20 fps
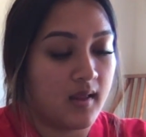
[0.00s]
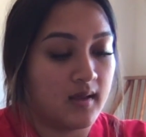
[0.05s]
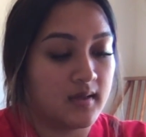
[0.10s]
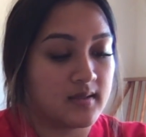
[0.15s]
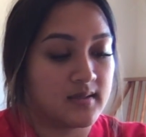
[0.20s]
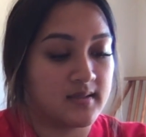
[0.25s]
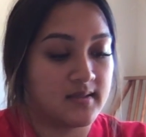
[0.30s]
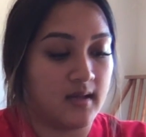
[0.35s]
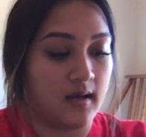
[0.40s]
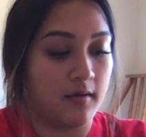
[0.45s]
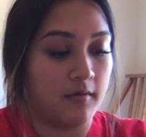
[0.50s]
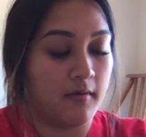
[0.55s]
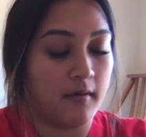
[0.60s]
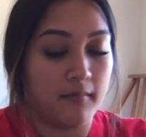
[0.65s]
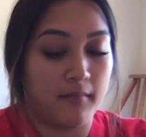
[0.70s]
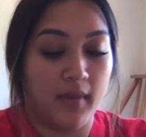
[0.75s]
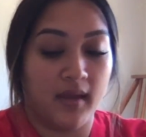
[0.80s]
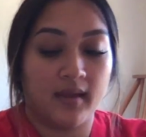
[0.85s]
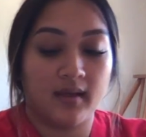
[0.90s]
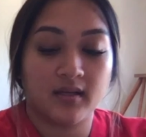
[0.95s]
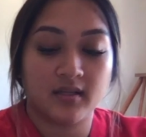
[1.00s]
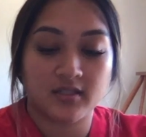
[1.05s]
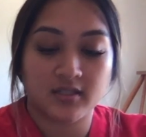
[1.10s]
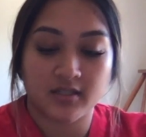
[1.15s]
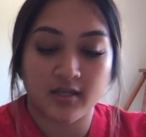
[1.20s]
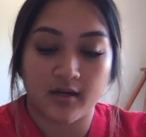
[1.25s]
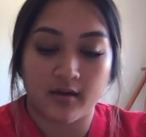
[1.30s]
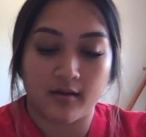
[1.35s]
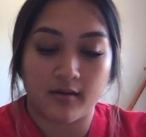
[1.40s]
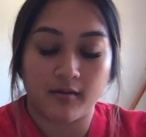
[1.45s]
So making
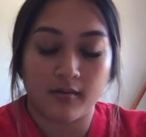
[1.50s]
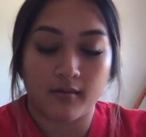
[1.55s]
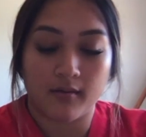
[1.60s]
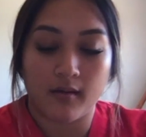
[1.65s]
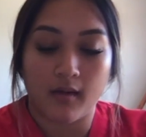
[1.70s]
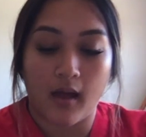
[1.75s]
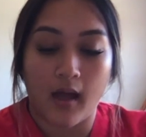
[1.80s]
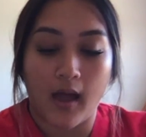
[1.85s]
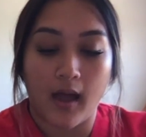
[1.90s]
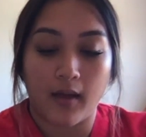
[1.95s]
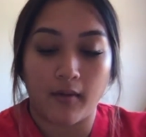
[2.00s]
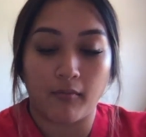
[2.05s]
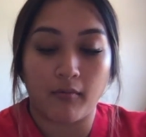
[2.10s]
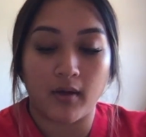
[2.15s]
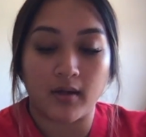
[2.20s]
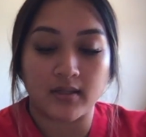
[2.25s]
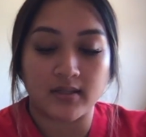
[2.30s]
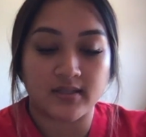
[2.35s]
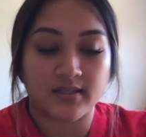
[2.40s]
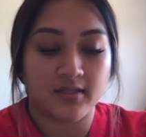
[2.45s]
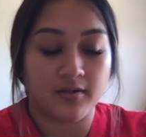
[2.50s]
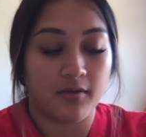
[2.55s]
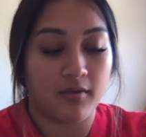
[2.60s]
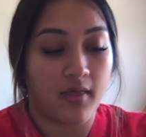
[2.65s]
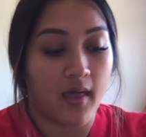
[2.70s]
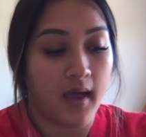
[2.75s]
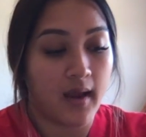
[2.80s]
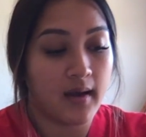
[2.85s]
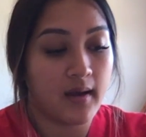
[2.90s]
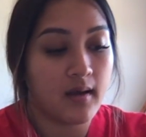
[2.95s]
sure, I want to
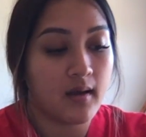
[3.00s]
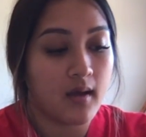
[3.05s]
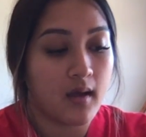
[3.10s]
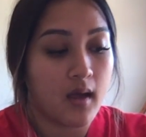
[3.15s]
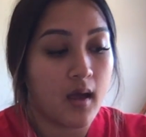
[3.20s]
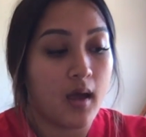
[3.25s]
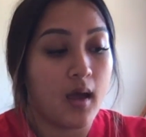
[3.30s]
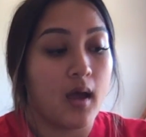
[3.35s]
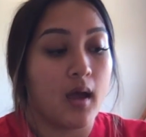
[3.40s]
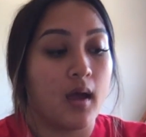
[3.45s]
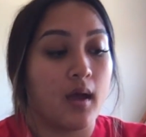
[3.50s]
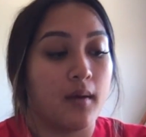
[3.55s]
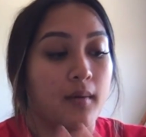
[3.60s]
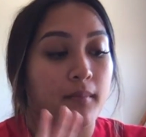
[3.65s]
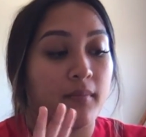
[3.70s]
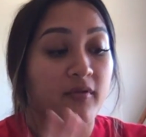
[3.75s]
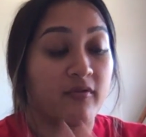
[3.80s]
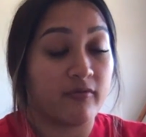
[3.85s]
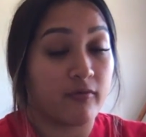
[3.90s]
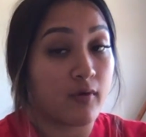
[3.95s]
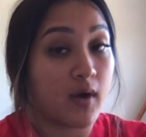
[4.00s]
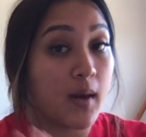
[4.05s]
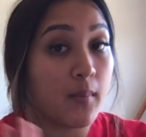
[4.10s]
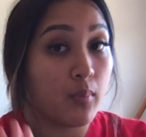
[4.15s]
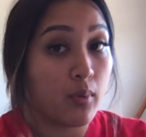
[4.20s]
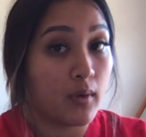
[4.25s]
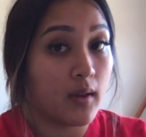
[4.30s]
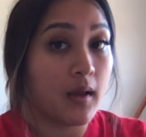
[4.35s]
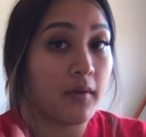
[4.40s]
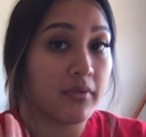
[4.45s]
then, before I
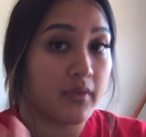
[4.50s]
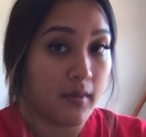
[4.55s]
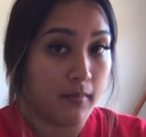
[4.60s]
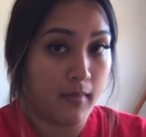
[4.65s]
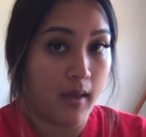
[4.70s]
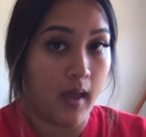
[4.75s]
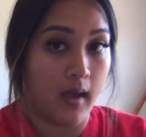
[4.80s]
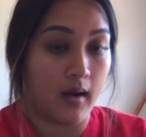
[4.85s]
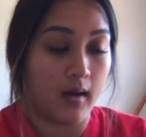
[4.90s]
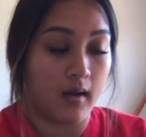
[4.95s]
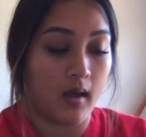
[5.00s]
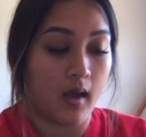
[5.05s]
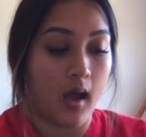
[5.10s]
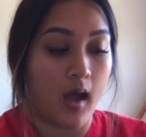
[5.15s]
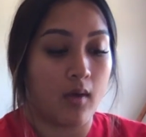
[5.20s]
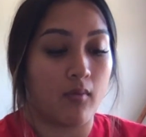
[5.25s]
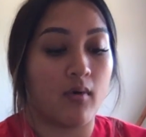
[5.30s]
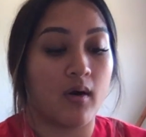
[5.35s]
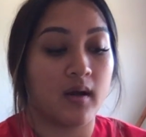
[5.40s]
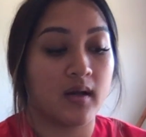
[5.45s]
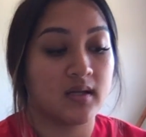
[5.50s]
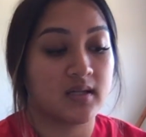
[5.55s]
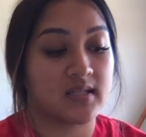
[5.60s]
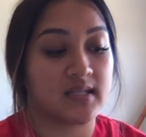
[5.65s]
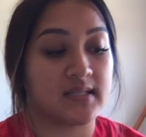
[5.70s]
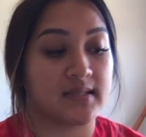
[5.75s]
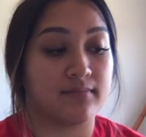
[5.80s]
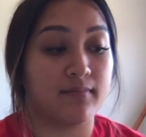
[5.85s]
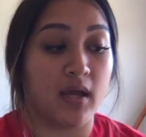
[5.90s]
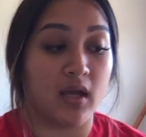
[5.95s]
pull out the med, I want to
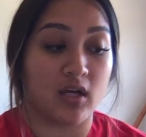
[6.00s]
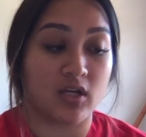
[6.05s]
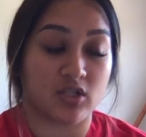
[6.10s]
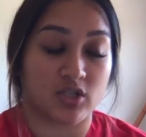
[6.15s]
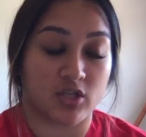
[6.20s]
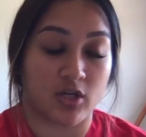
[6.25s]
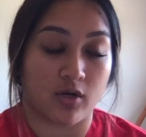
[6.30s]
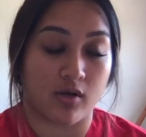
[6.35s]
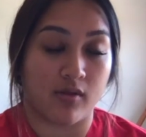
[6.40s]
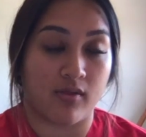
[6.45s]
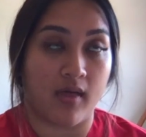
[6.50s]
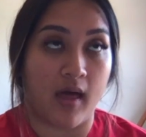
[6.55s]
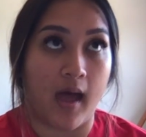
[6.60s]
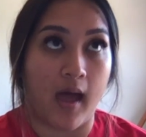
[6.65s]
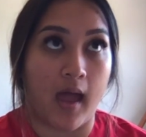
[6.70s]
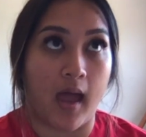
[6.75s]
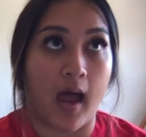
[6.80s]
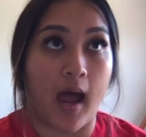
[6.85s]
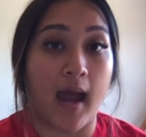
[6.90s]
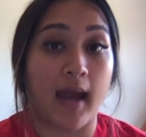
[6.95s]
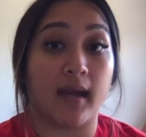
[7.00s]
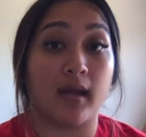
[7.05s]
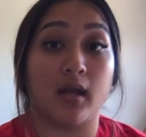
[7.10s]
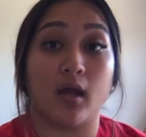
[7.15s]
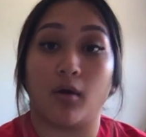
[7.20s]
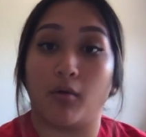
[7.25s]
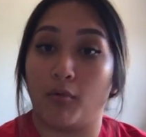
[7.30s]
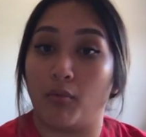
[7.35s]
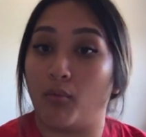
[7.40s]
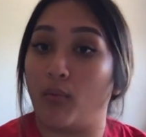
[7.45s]
just make sure that I
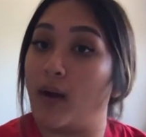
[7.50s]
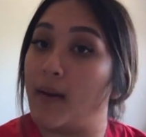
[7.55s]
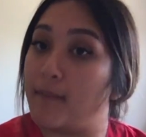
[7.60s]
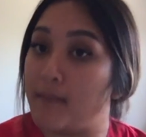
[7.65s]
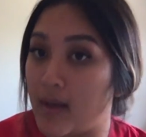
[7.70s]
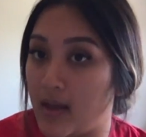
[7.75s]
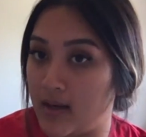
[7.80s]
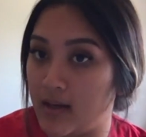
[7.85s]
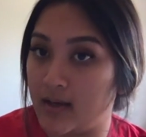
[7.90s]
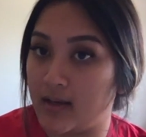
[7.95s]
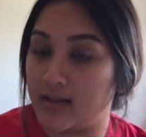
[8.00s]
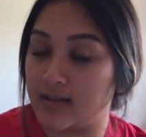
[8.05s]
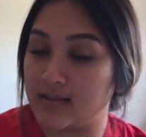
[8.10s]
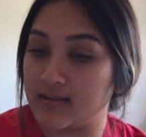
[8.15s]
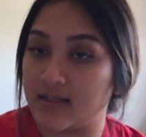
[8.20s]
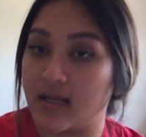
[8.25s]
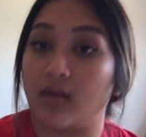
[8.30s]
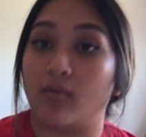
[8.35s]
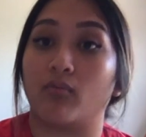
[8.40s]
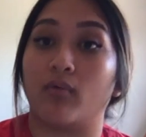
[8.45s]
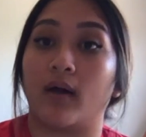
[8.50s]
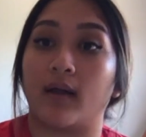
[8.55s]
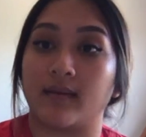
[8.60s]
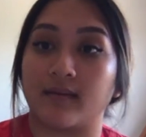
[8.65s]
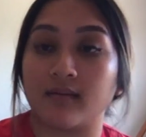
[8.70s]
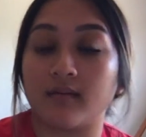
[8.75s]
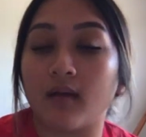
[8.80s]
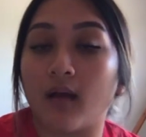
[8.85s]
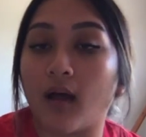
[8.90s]
know what med it is and what,